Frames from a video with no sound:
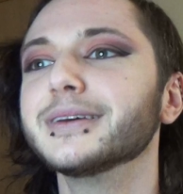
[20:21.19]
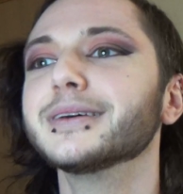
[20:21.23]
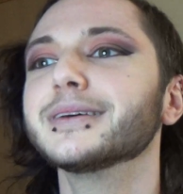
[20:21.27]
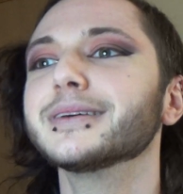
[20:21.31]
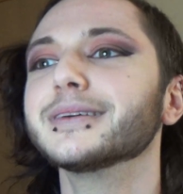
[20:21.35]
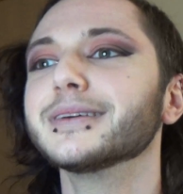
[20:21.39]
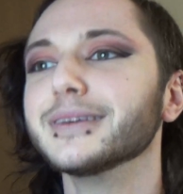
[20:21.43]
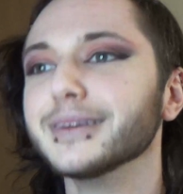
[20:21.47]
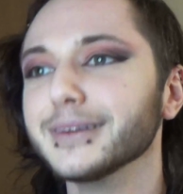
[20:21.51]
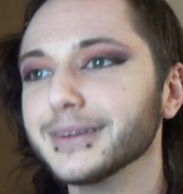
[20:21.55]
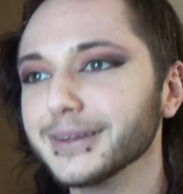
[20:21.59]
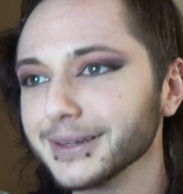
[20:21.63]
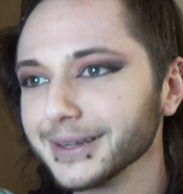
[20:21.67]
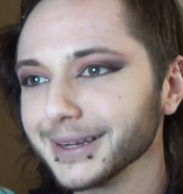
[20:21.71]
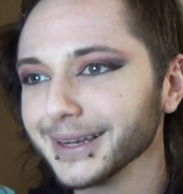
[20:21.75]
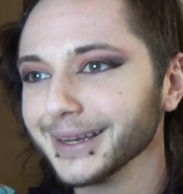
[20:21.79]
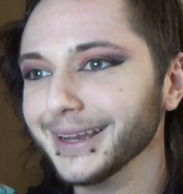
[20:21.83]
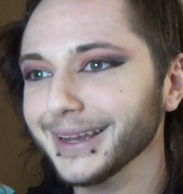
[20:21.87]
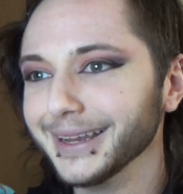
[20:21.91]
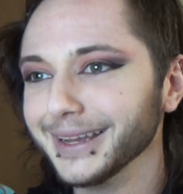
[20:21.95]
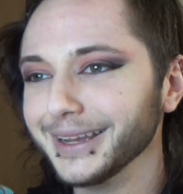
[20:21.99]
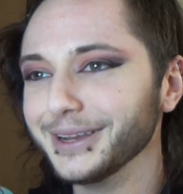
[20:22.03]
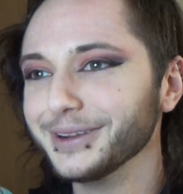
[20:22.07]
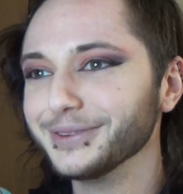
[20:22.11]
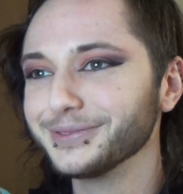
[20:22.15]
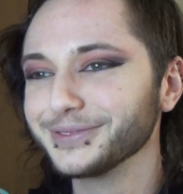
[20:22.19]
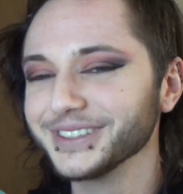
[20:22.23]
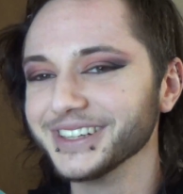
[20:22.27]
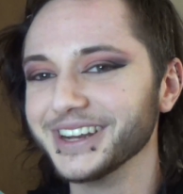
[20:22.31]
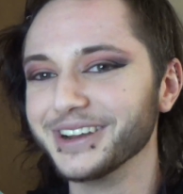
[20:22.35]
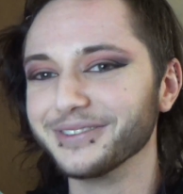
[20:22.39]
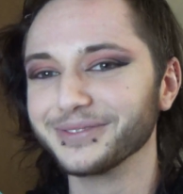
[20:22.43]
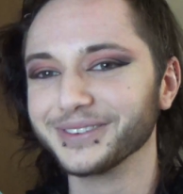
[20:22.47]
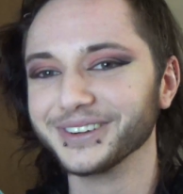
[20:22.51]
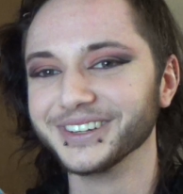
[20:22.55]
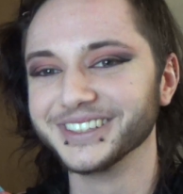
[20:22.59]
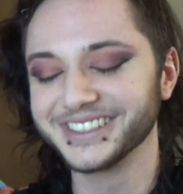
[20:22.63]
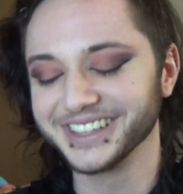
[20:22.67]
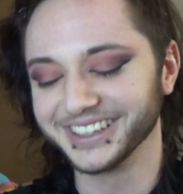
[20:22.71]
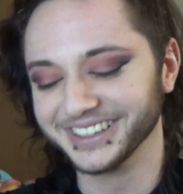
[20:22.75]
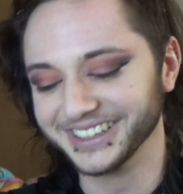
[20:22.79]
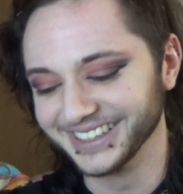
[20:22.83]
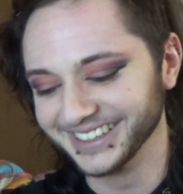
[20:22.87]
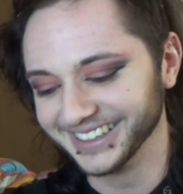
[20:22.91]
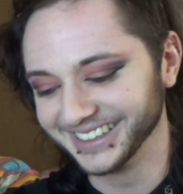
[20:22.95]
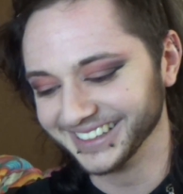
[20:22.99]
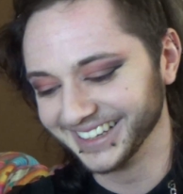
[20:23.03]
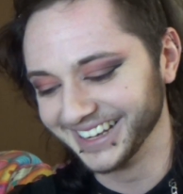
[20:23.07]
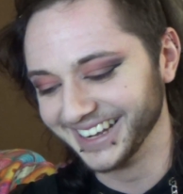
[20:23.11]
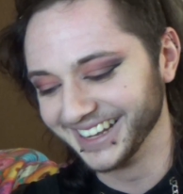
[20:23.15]
I've never done
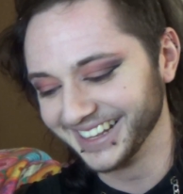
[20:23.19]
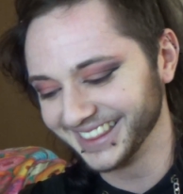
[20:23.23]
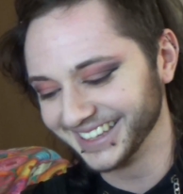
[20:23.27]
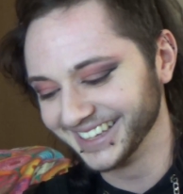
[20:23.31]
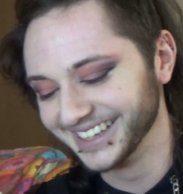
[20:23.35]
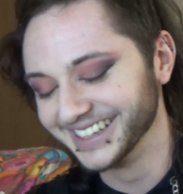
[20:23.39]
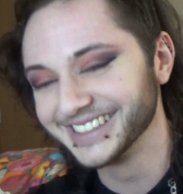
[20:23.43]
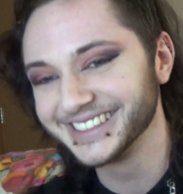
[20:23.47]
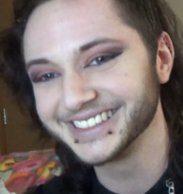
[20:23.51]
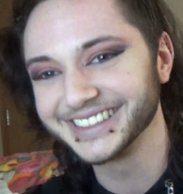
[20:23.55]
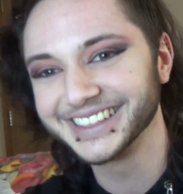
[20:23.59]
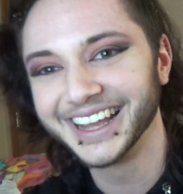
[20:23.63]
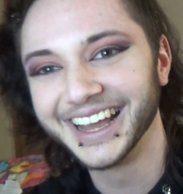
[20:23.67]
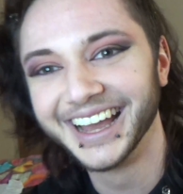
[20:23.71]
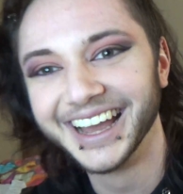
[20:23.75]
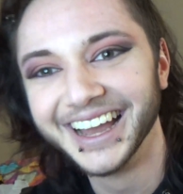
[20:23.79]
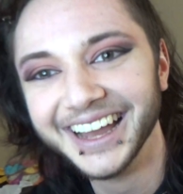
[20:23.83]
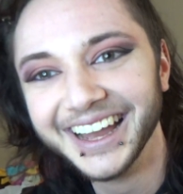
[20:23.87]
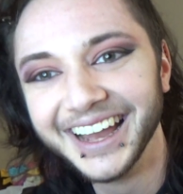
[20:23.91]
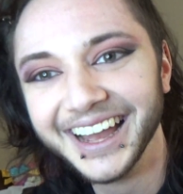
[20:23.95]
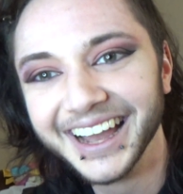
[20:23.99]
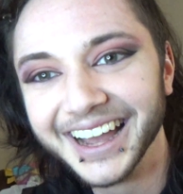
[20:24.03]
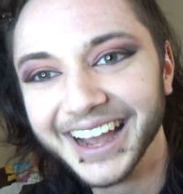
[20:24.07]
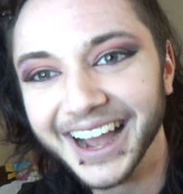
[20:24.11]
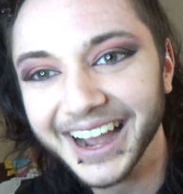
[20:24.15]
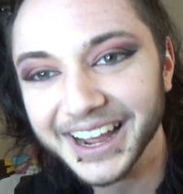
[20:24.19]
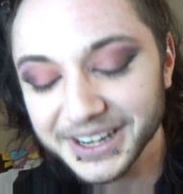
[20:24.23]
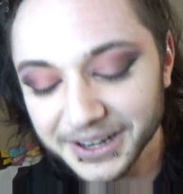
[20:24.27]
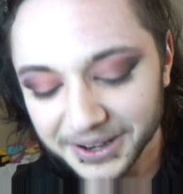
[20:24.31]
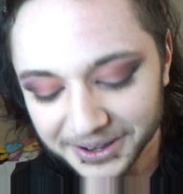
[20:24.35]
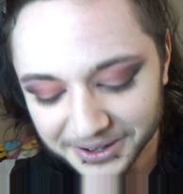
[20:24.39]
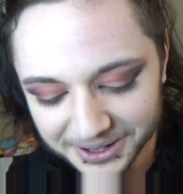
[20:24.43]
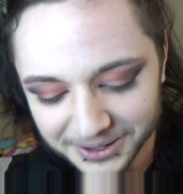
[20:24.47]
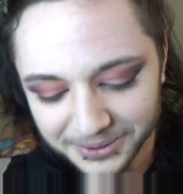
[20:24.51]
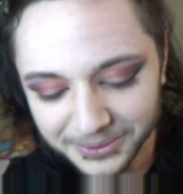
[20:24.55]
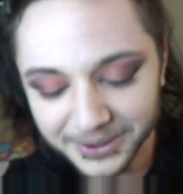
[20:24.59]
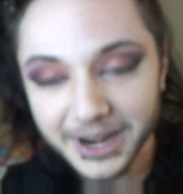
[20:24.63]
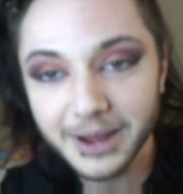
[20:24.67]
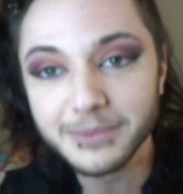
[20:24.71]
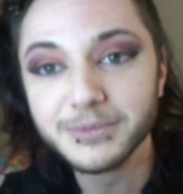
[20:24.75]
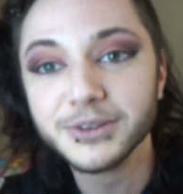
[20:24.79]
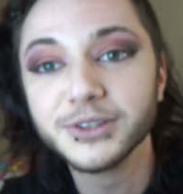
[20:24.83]
it like this. I don't know what I'm